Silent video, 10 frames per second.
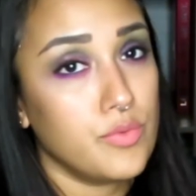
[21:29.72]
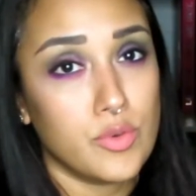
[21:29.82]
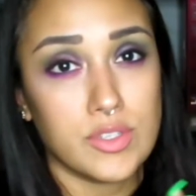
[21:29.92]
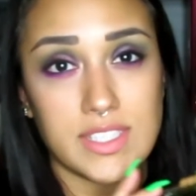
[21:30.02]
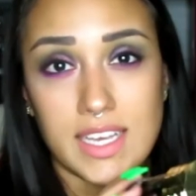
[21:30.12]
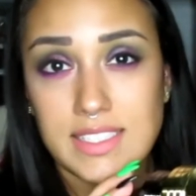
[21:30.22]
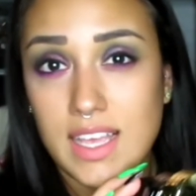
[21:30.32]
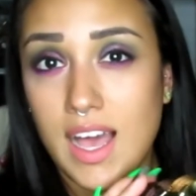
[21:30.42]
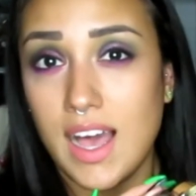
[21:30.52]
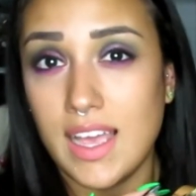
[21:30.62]
full-size
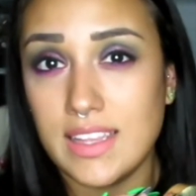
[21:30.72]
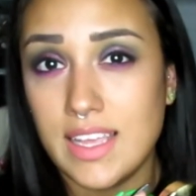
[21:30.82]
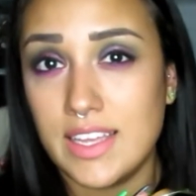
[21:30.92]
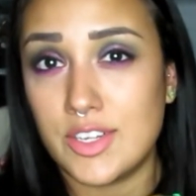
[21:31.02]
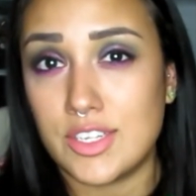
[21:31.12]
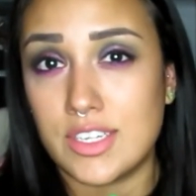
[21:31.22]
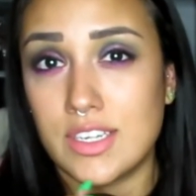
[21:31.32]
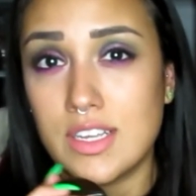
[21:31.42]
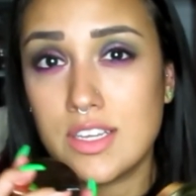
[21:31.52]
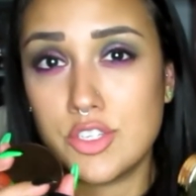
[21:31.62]
highlighter,
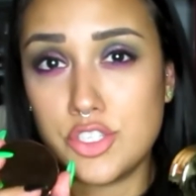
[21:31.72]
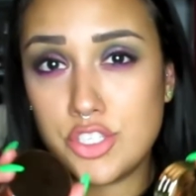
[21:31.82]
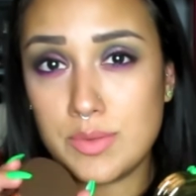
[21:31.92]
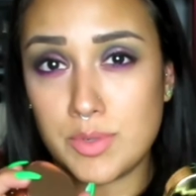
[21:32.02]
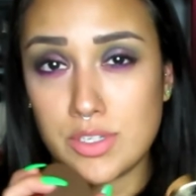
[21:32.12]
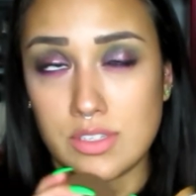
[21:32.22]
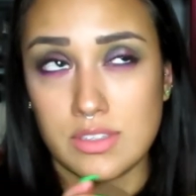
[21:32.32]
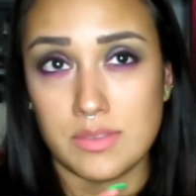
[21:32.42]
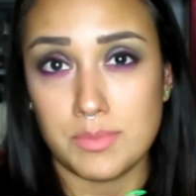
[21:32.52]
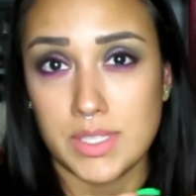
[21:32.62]

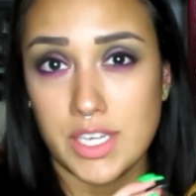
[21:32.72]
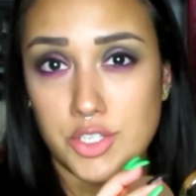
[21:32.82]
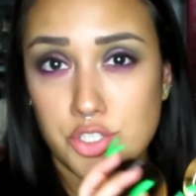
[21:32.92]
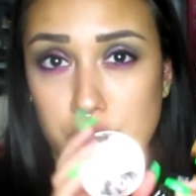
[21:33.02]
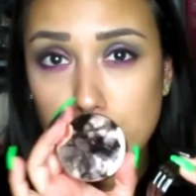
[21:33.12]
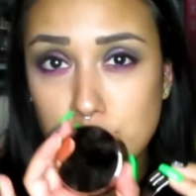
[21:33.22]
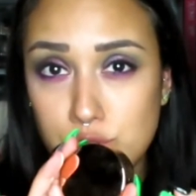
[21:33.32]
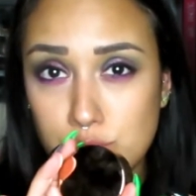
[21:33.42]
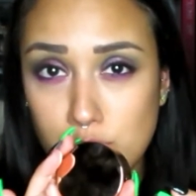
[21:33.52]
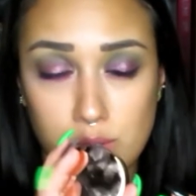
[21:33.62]
shimmer, blush
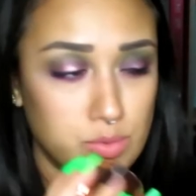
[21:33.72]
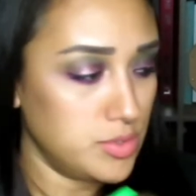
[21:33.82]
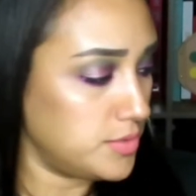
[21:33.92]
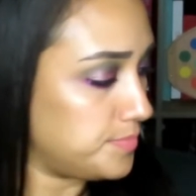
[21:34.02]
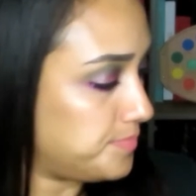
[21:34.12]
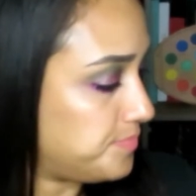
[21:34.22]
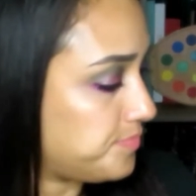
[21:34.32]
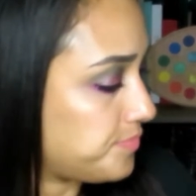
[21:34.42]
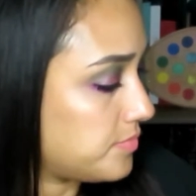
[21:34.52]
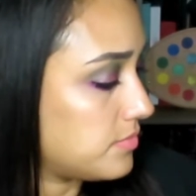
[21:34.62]
duos,
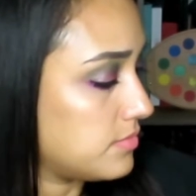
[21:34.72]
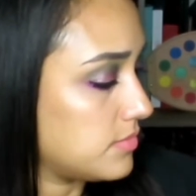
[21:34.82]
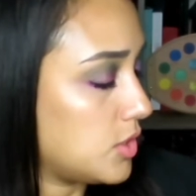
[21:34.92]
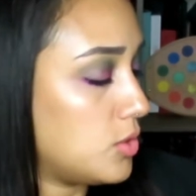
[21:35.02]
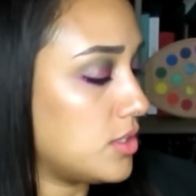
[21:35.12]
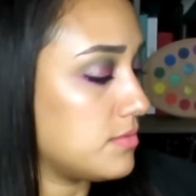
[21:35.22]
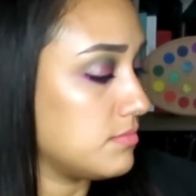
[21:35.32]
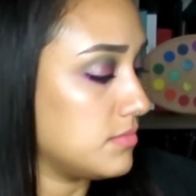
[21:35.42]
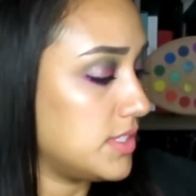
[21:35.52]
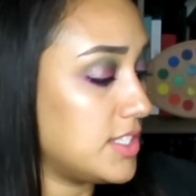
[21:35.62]
or
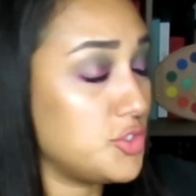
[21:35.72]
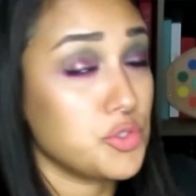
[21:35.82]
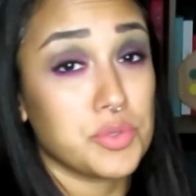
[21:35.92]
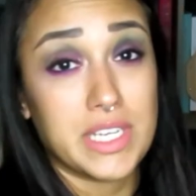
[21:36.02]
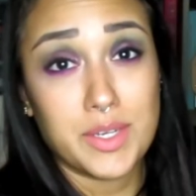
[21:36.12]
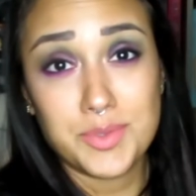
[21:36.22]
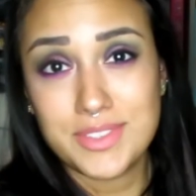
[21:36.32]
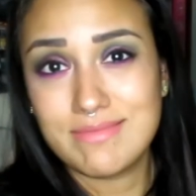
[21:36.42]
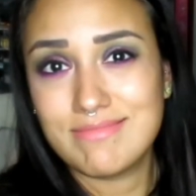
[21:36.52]
I guess trios,